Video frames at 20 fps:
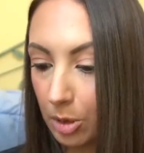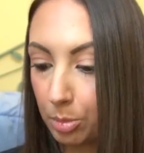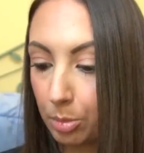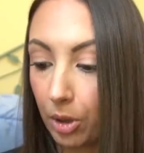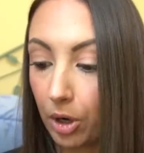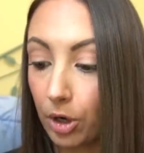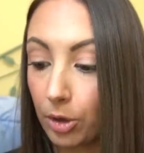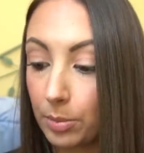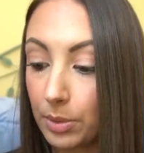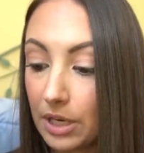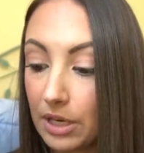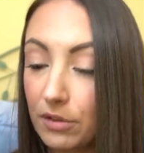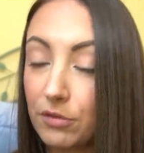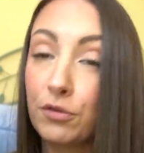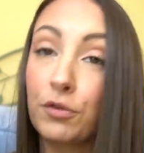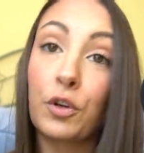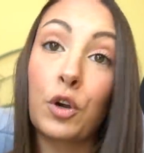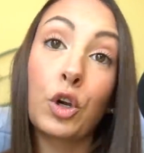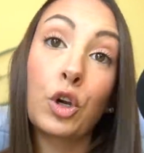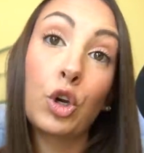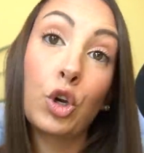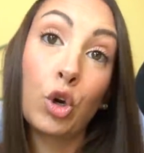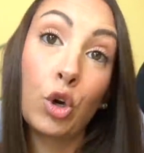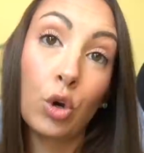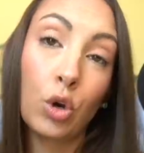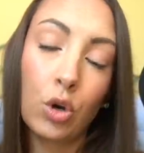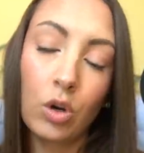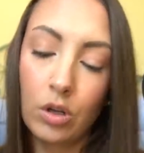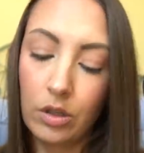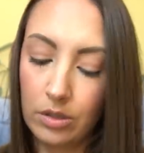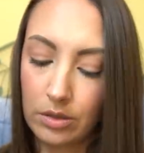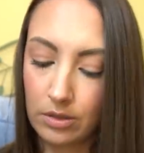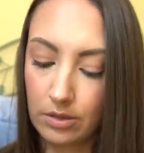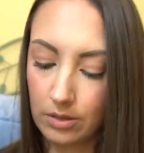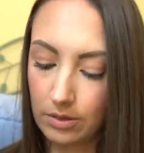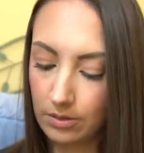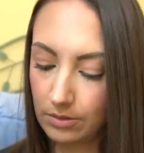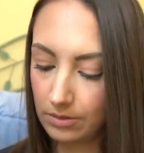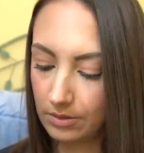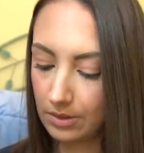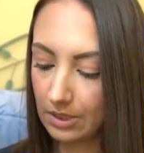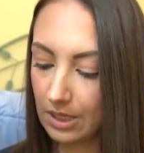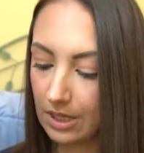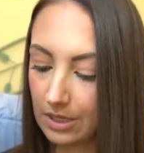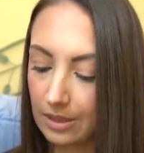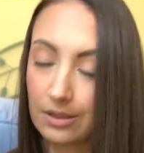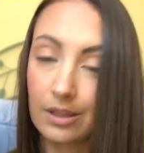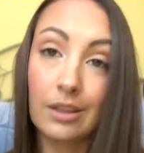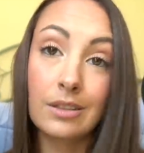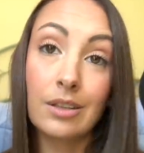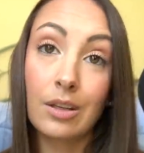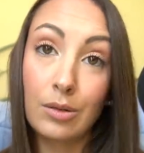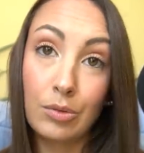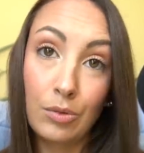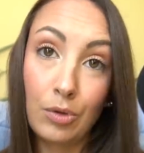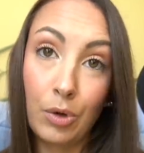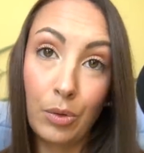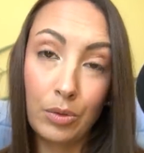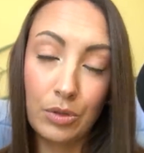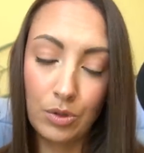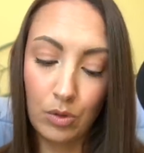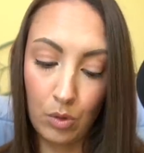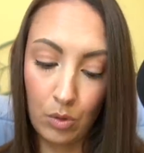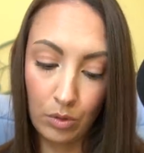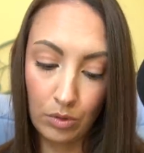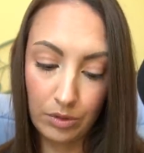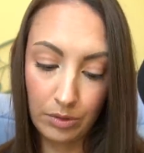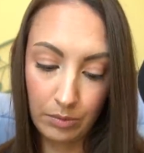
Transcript: Barbie for girls. That's how you know it's old.